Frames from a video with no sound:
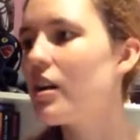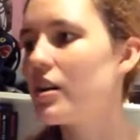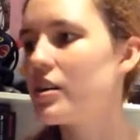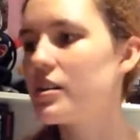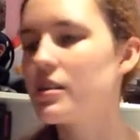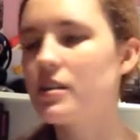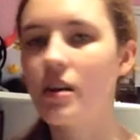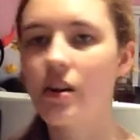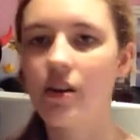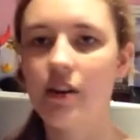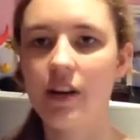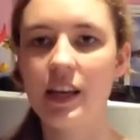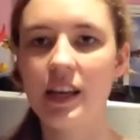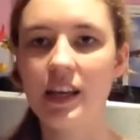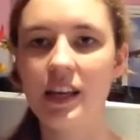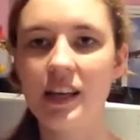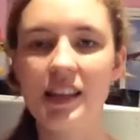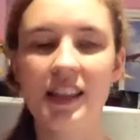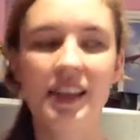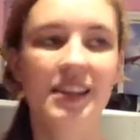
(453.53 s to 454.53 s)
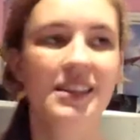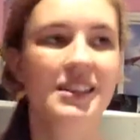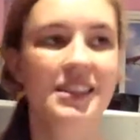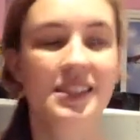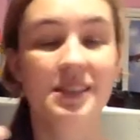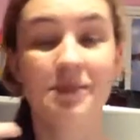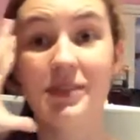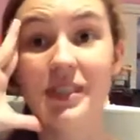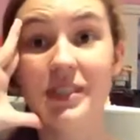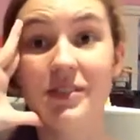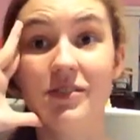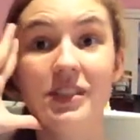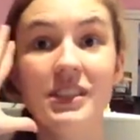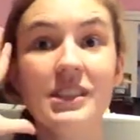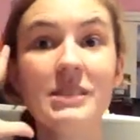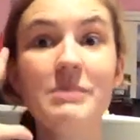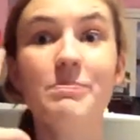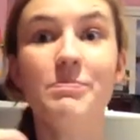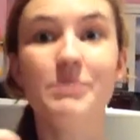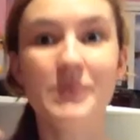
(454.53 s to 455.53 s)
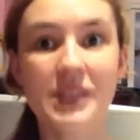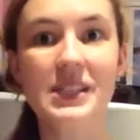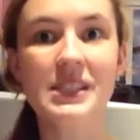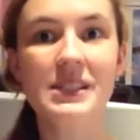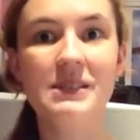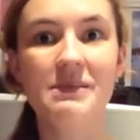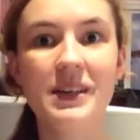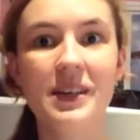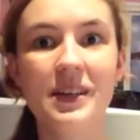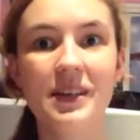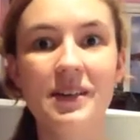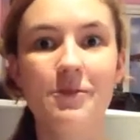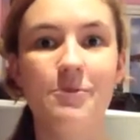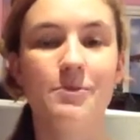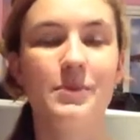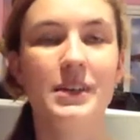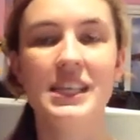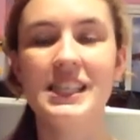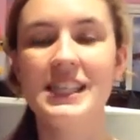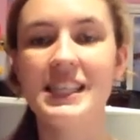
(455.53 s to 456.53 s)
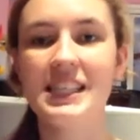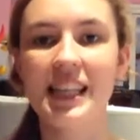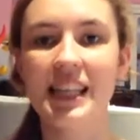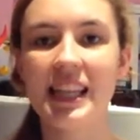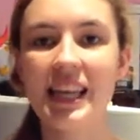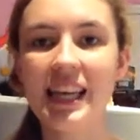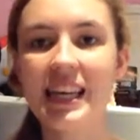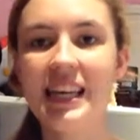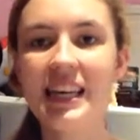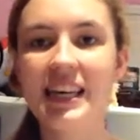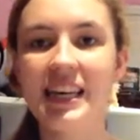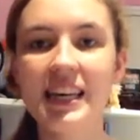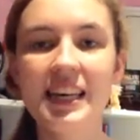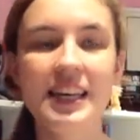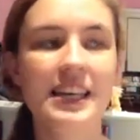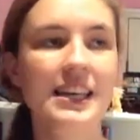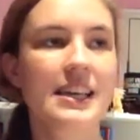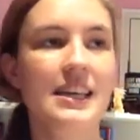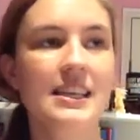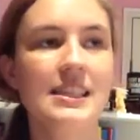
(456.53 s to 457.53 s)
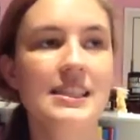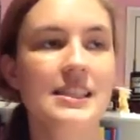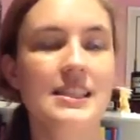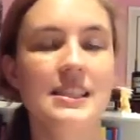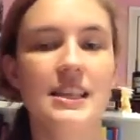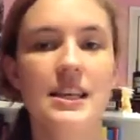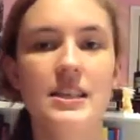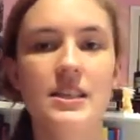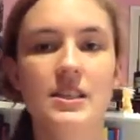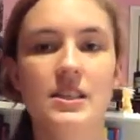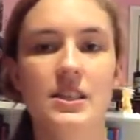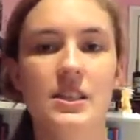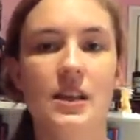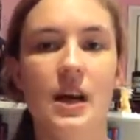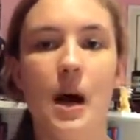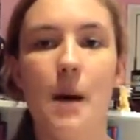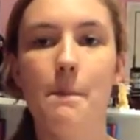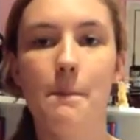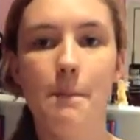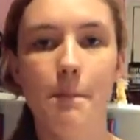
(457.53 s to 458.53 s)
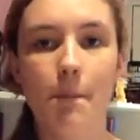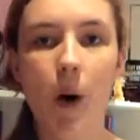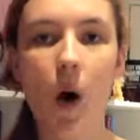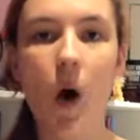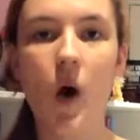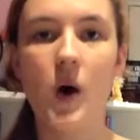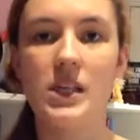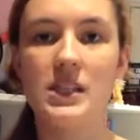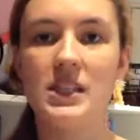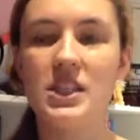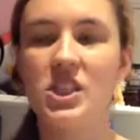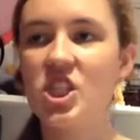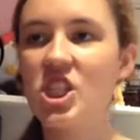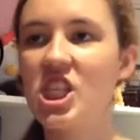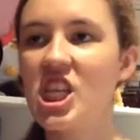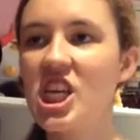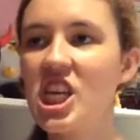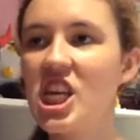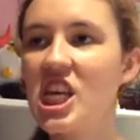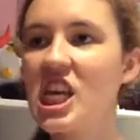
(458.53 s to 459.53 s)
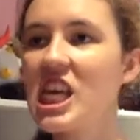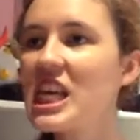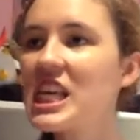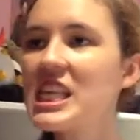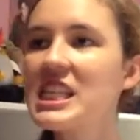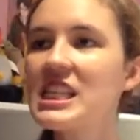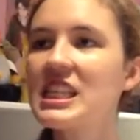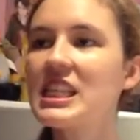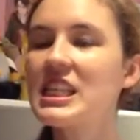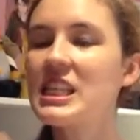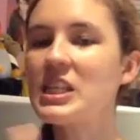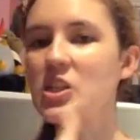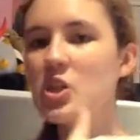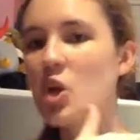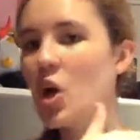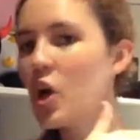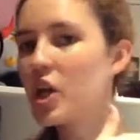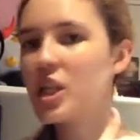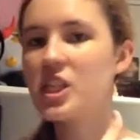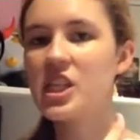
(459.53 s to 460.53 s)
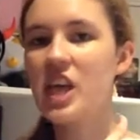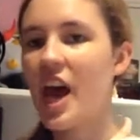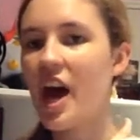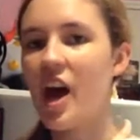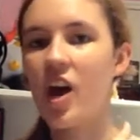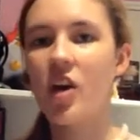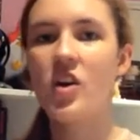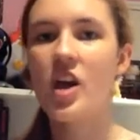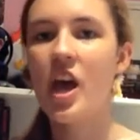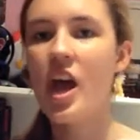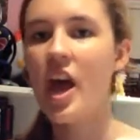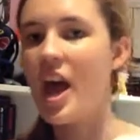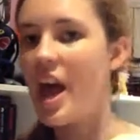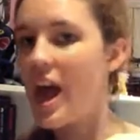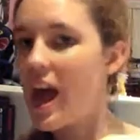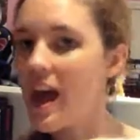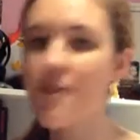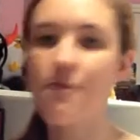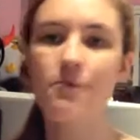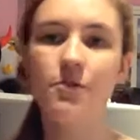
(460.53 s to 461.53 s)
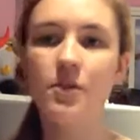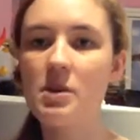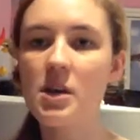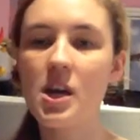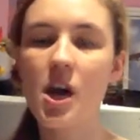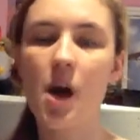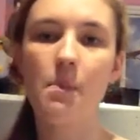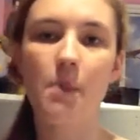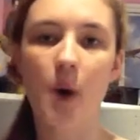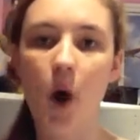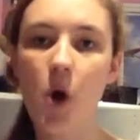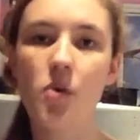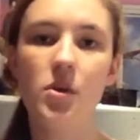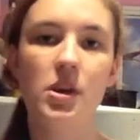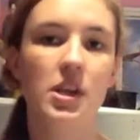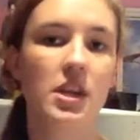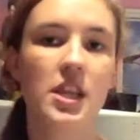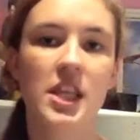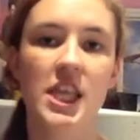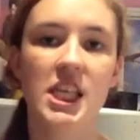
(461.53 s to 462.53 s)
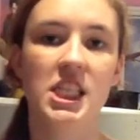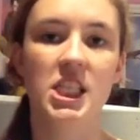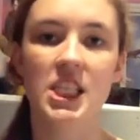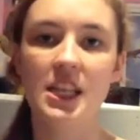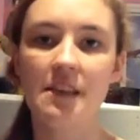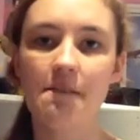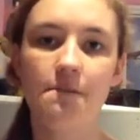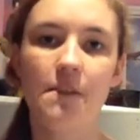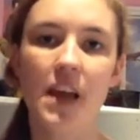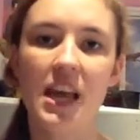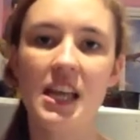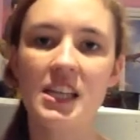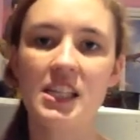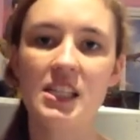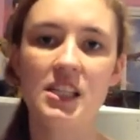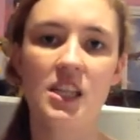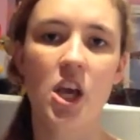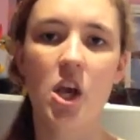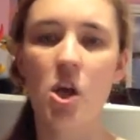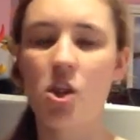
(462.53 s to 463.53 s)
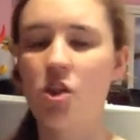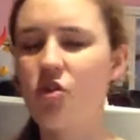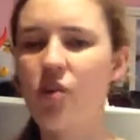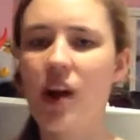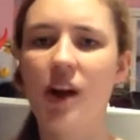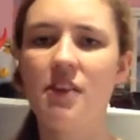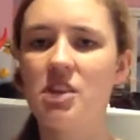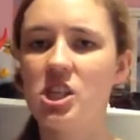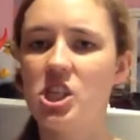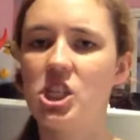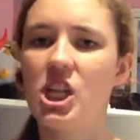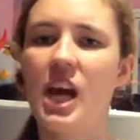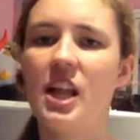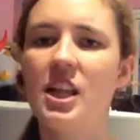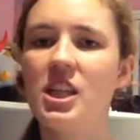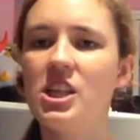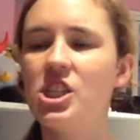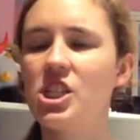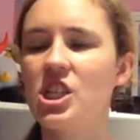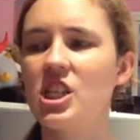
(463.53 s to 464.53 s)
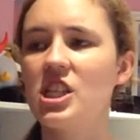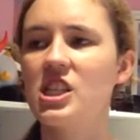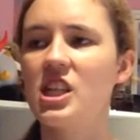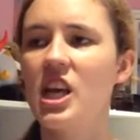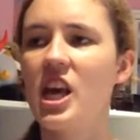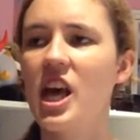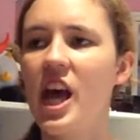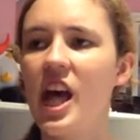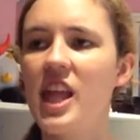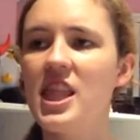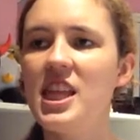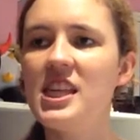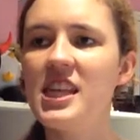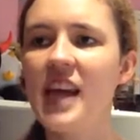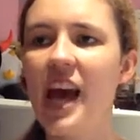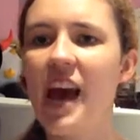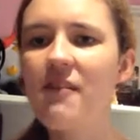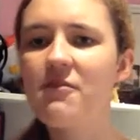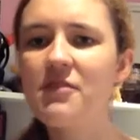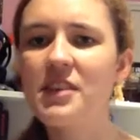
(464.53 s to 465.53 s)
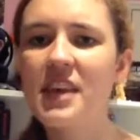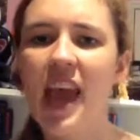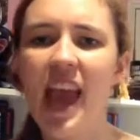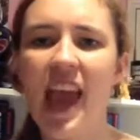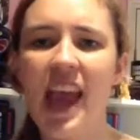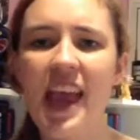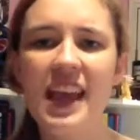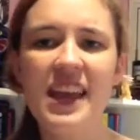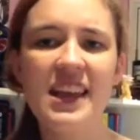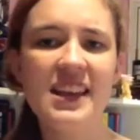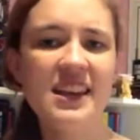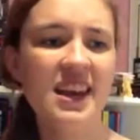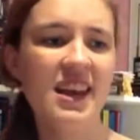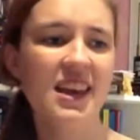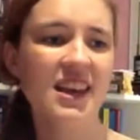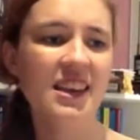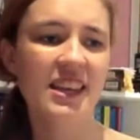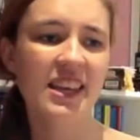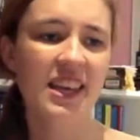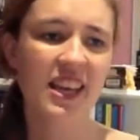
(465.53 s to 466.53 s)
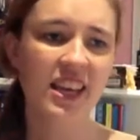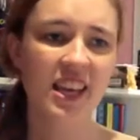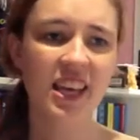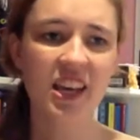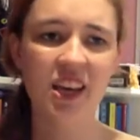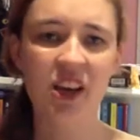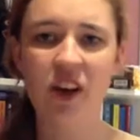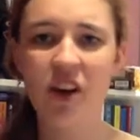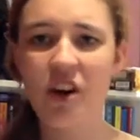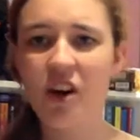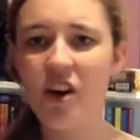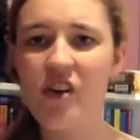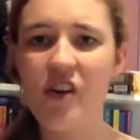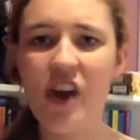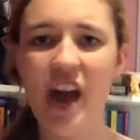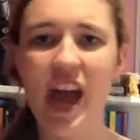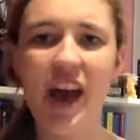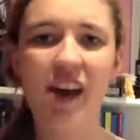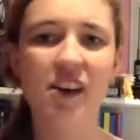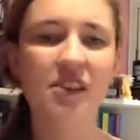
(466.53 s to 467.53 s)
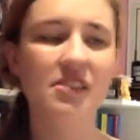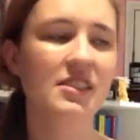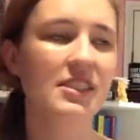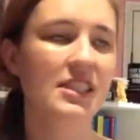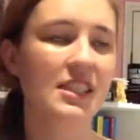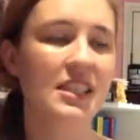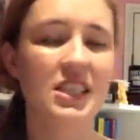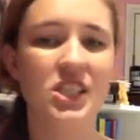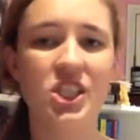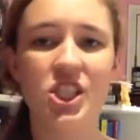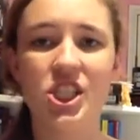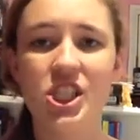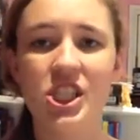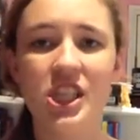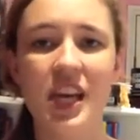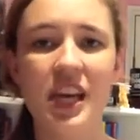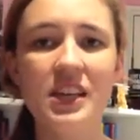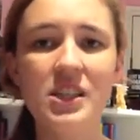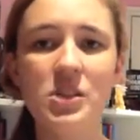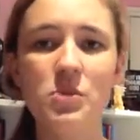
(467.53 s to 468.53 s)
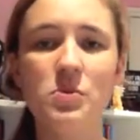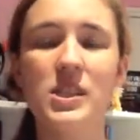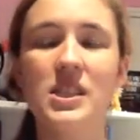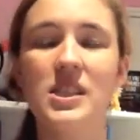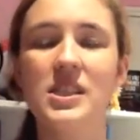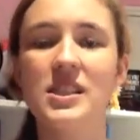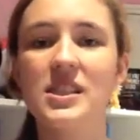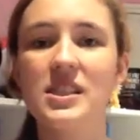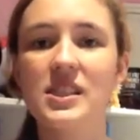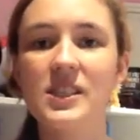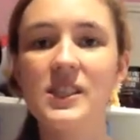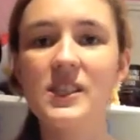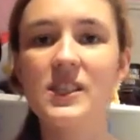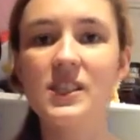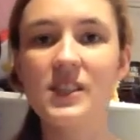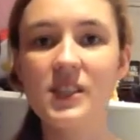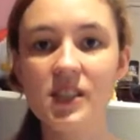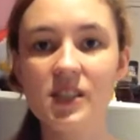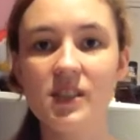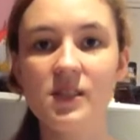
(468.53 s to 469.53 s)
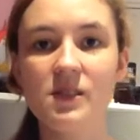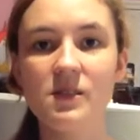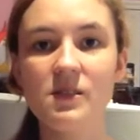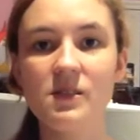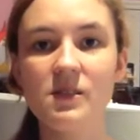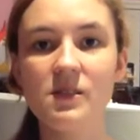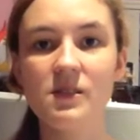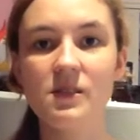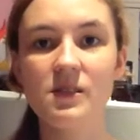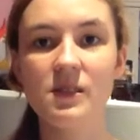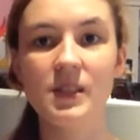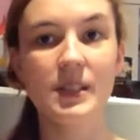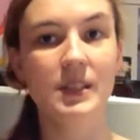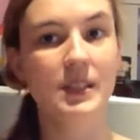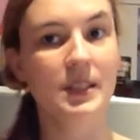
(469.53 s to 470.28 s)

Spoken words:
Sorry, that just really pissed me off because Celaena is such a boss. She easily took down every opponent that she faced throughout the challenges, and then to have Kane kicking her around and shit was so...